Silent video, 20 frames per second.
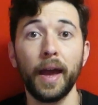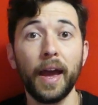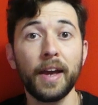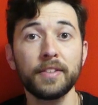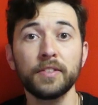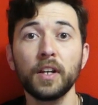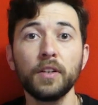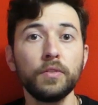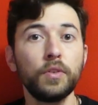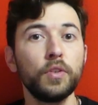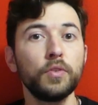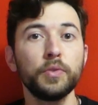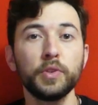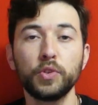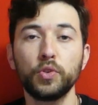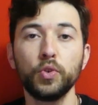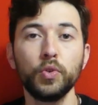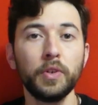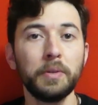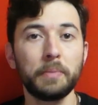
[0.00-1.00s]
As I always
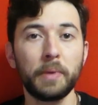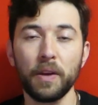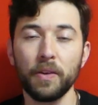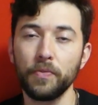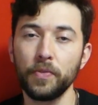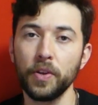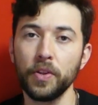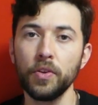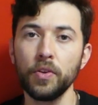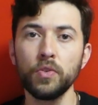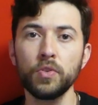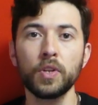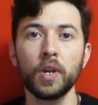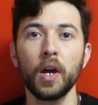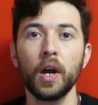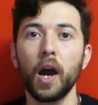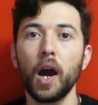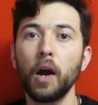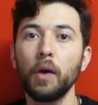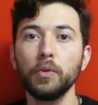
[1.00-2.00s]
do in my videos,
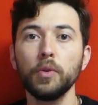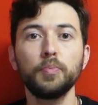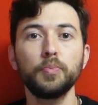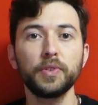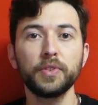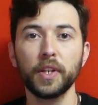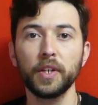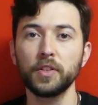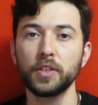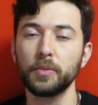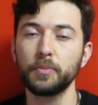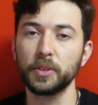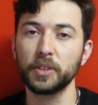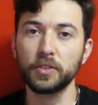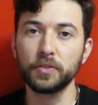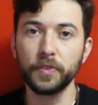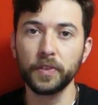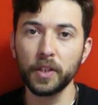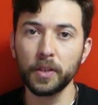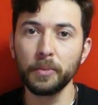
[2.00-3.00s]
I will present how
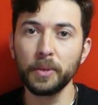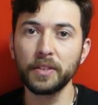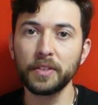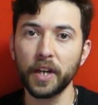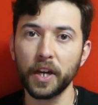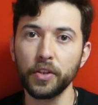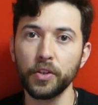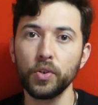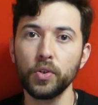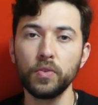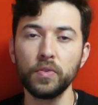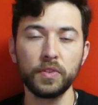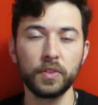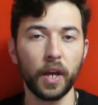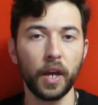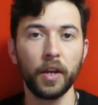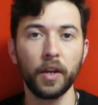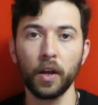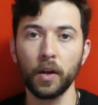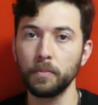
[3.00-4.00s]
much filament I use
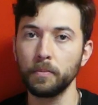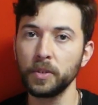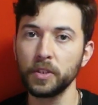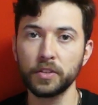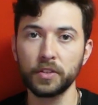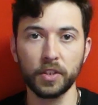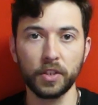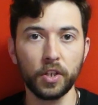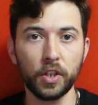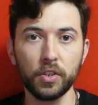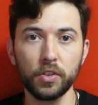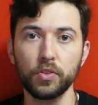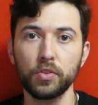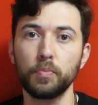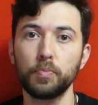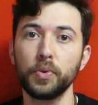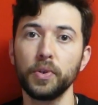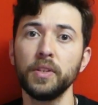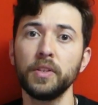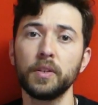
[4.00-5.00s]
and how much it costs to
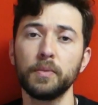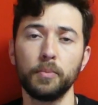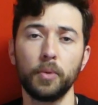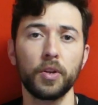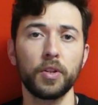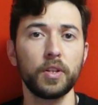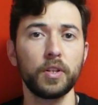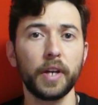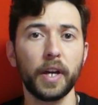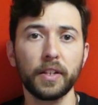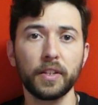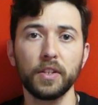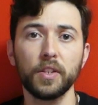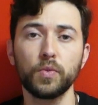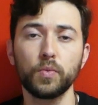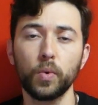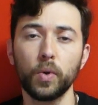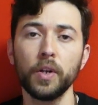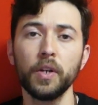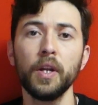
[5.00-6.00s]
print a model like
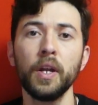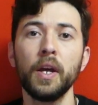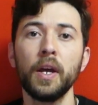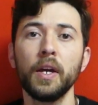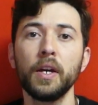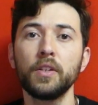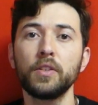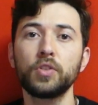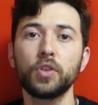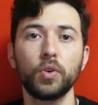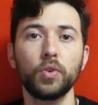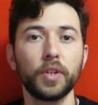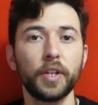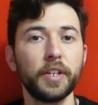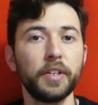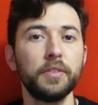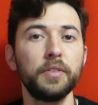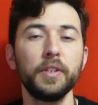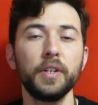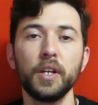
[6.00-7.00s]
this one, so
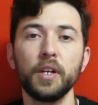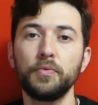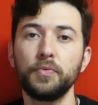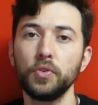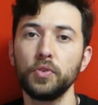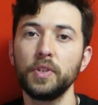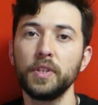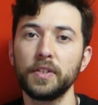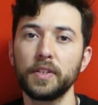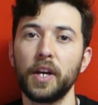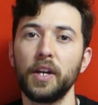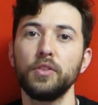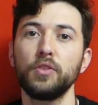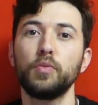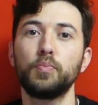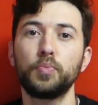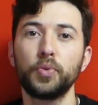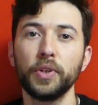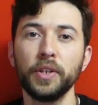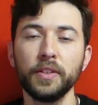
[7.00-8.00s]
later if you decide to
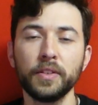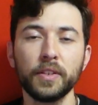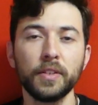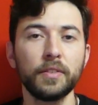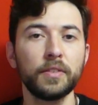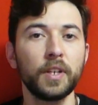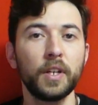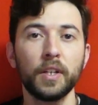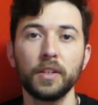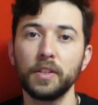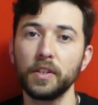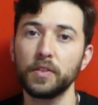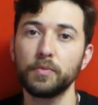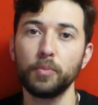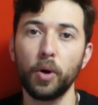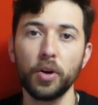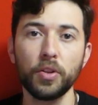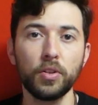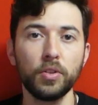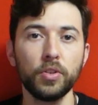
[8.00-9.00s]
print this
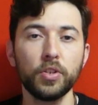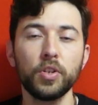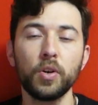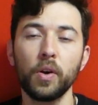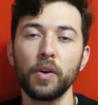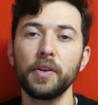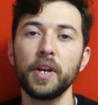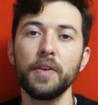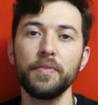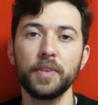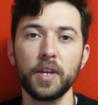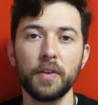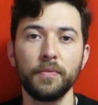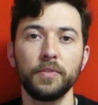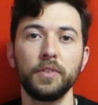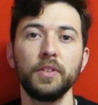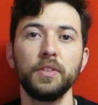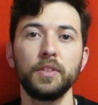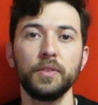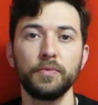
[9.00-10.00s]
model, you already
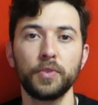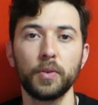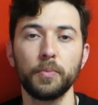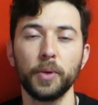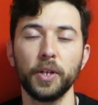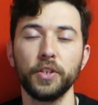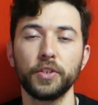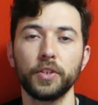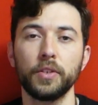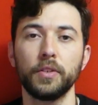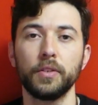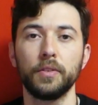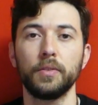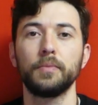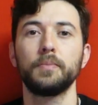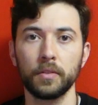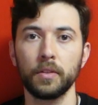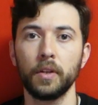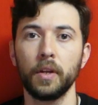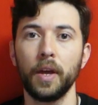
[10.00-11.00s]
have this information.
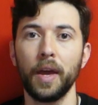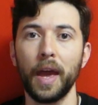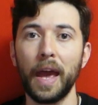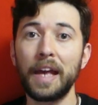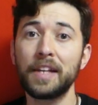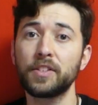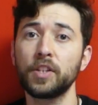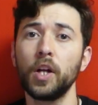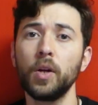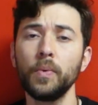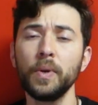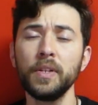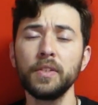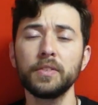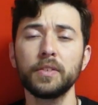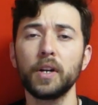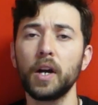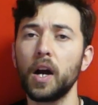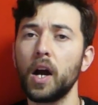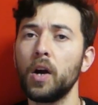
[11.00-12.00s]
As
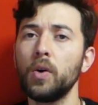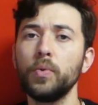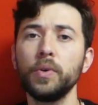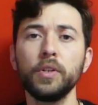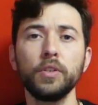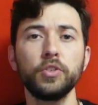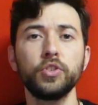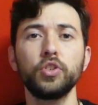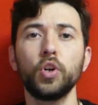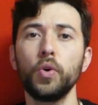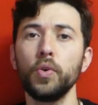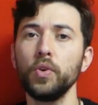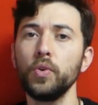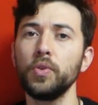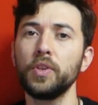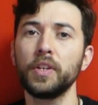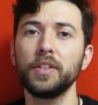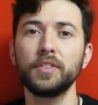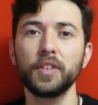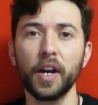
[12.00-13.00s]
always, I will show you
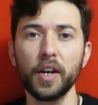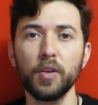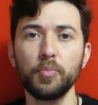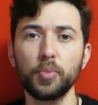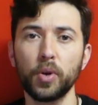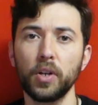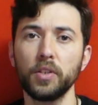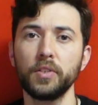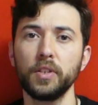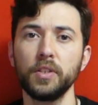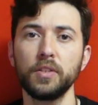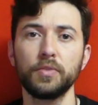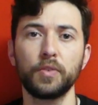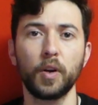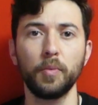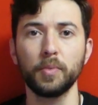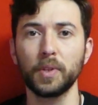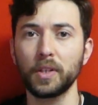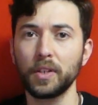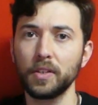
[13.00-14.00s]
the entire process
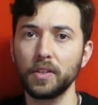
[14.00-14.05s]
from the